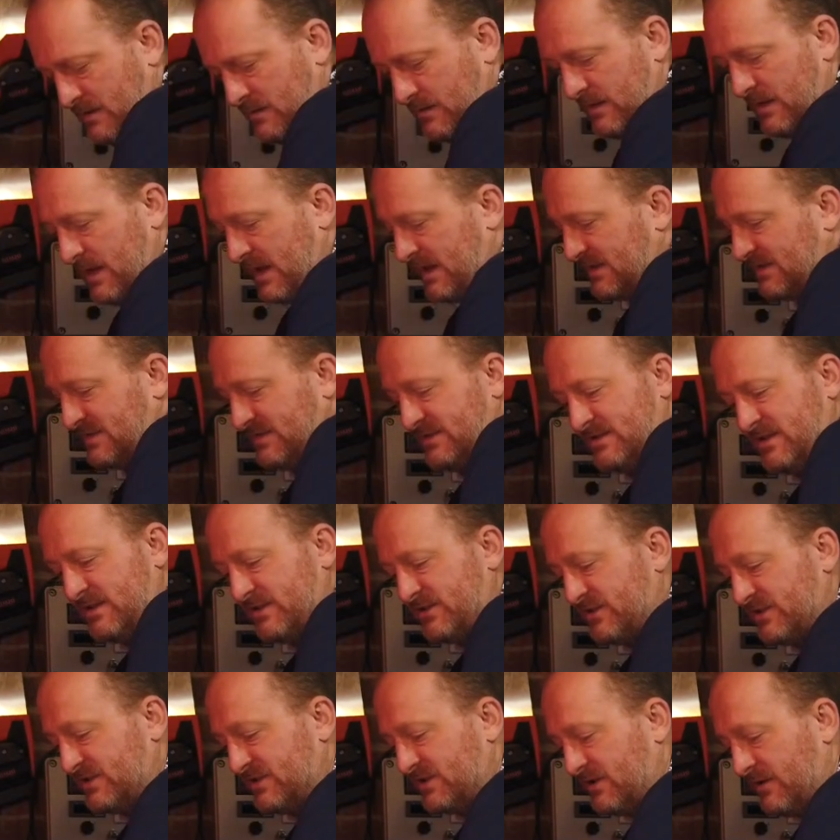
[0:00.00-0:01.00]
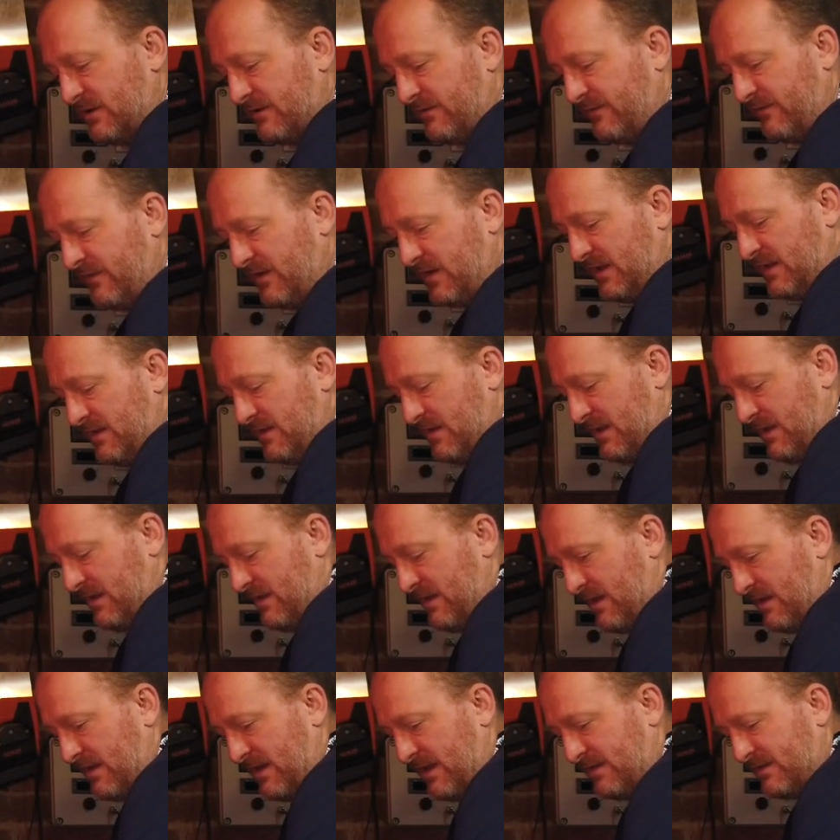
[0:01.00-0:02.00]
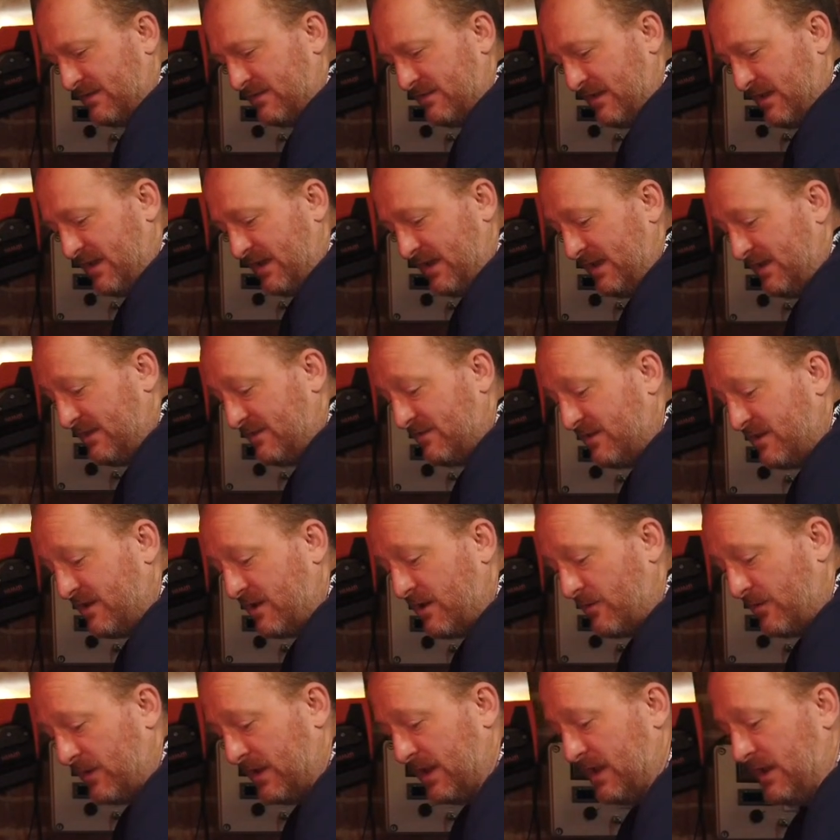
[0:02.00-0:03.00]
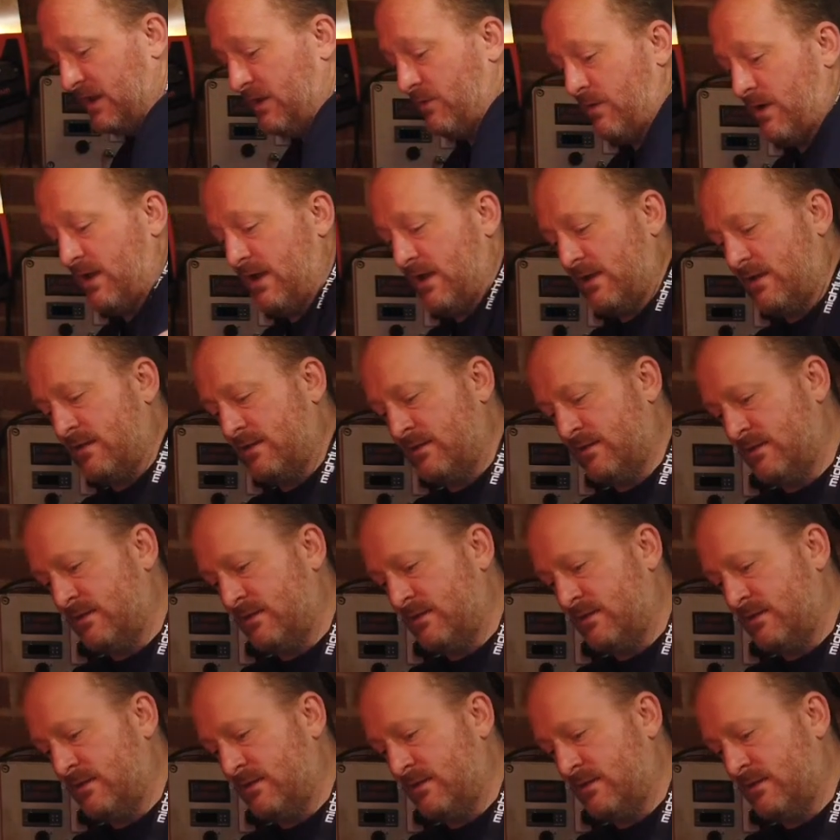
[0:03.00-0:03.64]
that's such a tight fit in there now, that isn't going anywhere.